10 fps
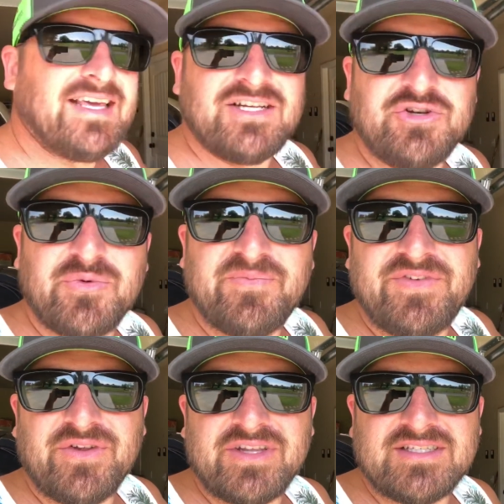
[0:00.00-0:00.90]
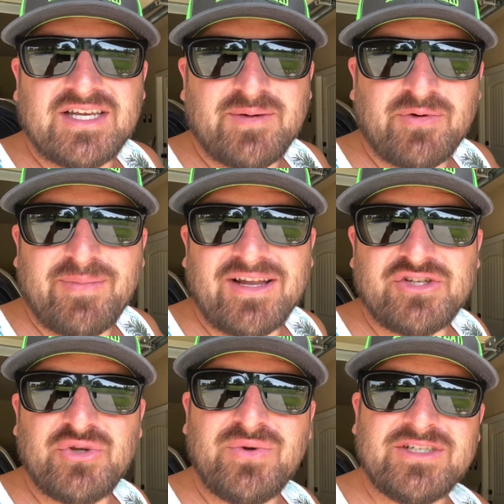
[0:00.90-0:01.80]
is you'll fill this up with about
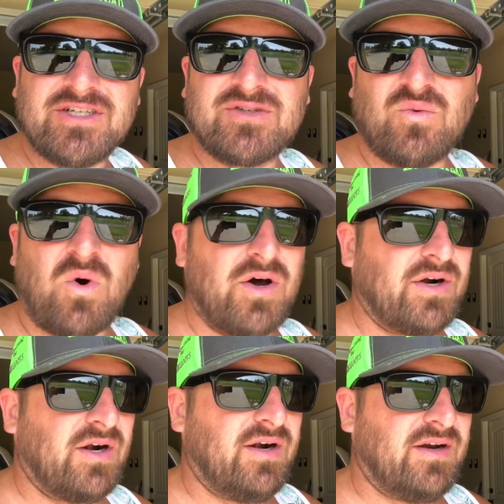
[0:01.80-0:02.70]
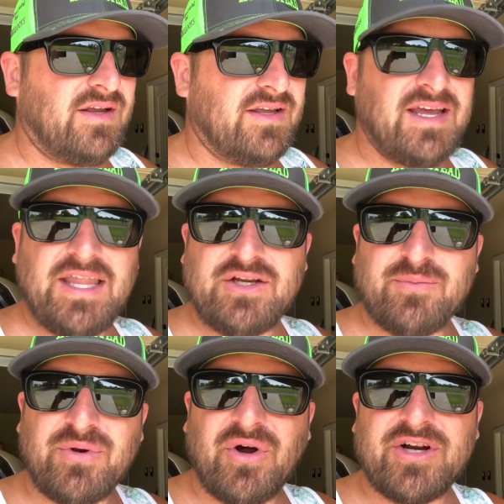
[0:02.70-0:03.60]
2 inches of water, and then you'll
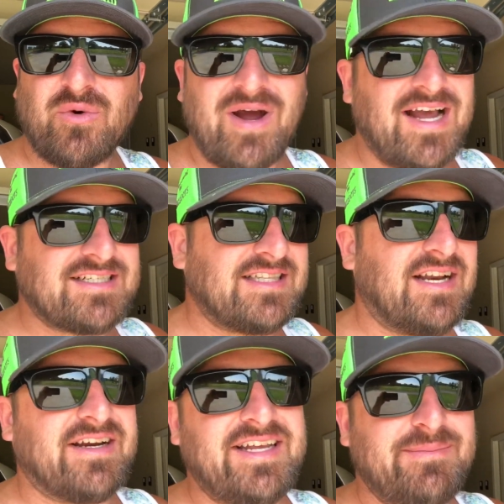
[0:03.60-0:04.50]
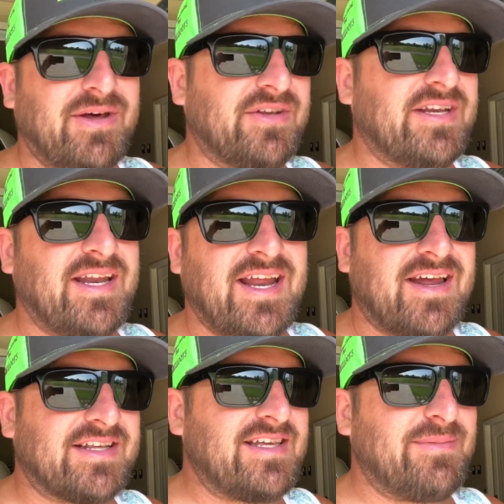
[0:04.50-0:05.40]
put all your wax in there, keep melting it
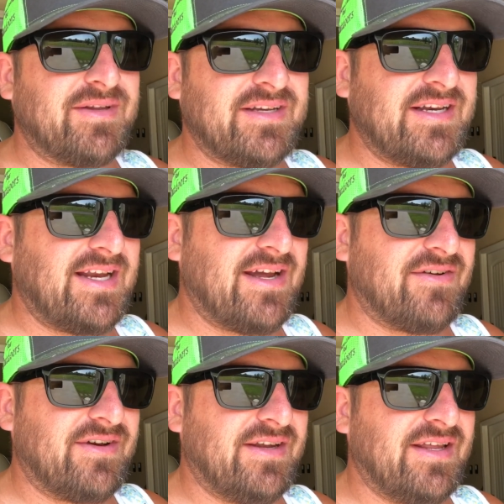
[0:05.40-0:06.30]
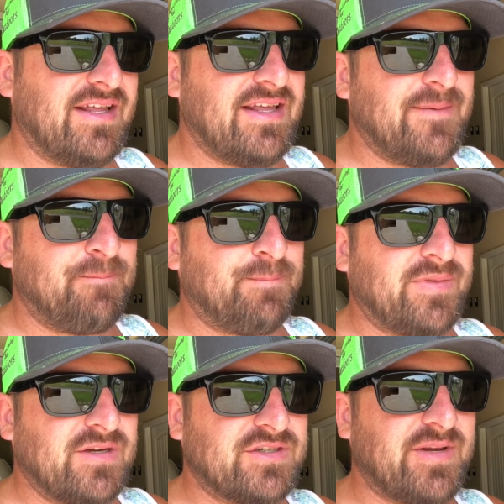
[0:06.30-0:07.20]
down, keep melting it down.
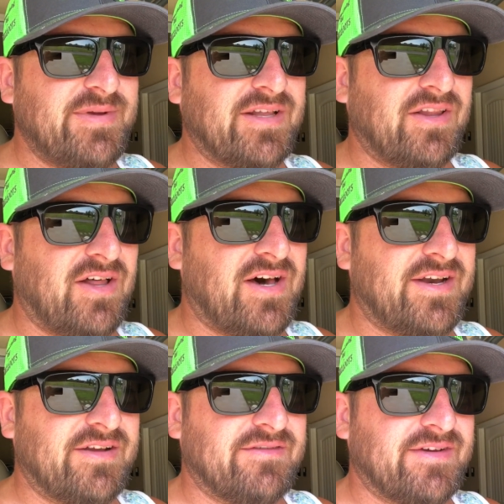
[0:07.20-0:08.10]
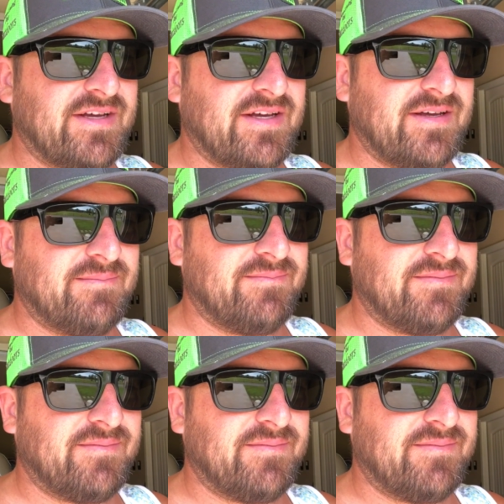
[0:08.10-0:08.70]
There's going to be a lot of,